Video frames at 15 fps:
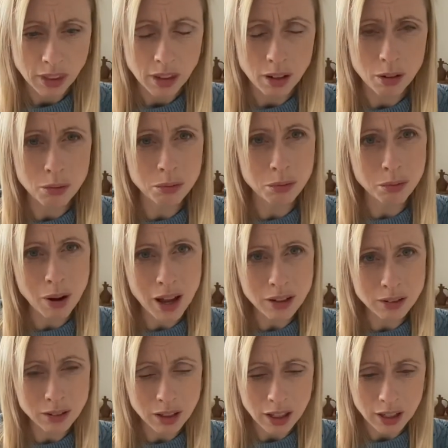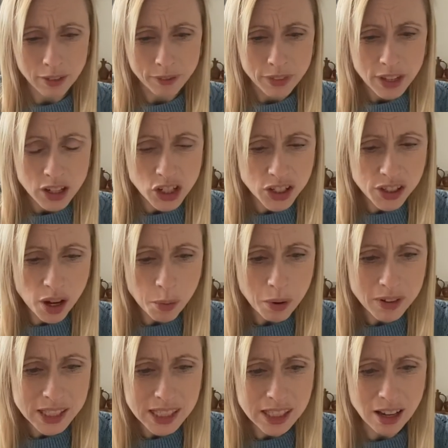Well, she's nowhere
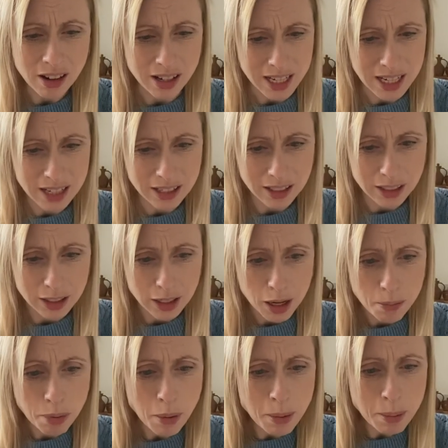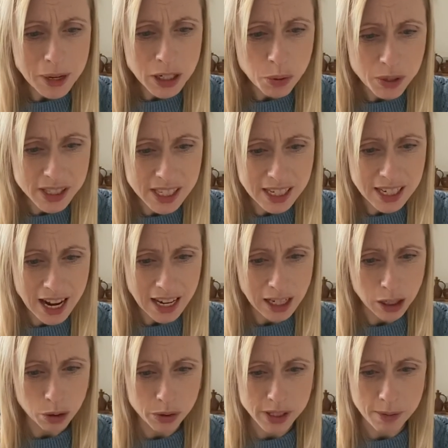in sight. Probably twisted an
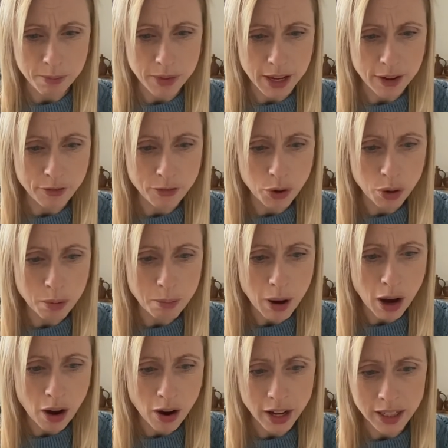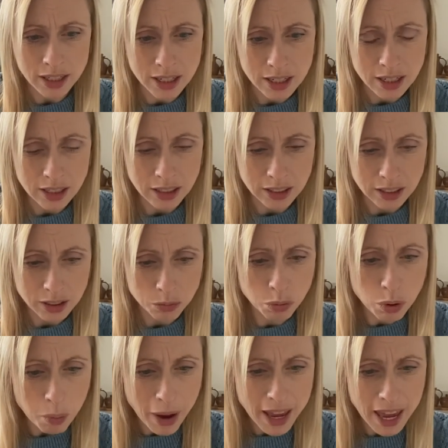ankle or something and fallen behind.
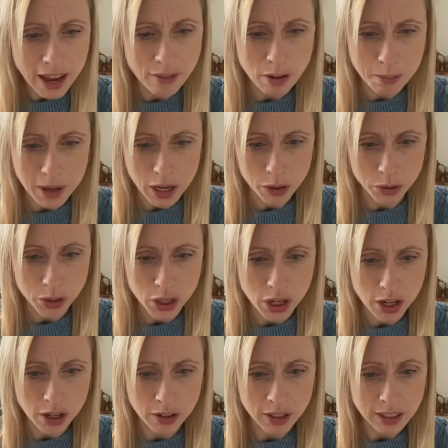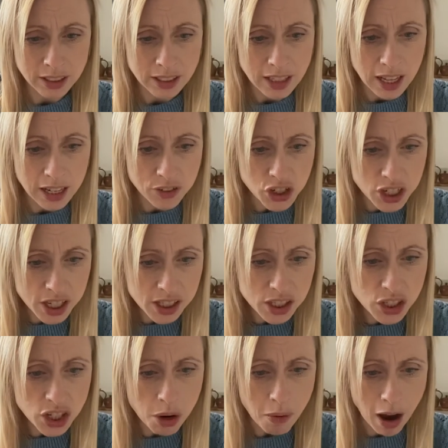We'll wait here a minute or two, and if she doesn't
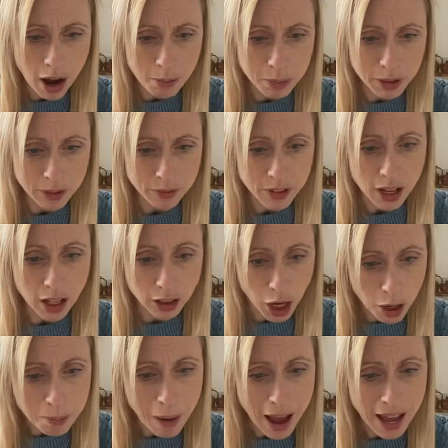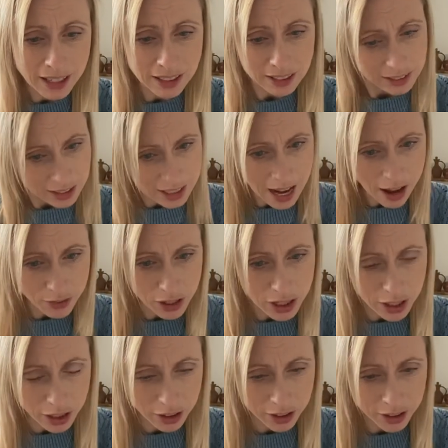show up, I'll go back and have a
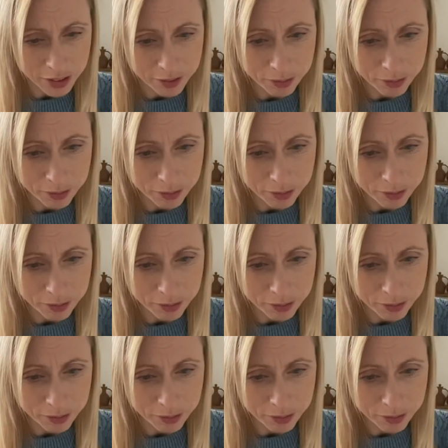look.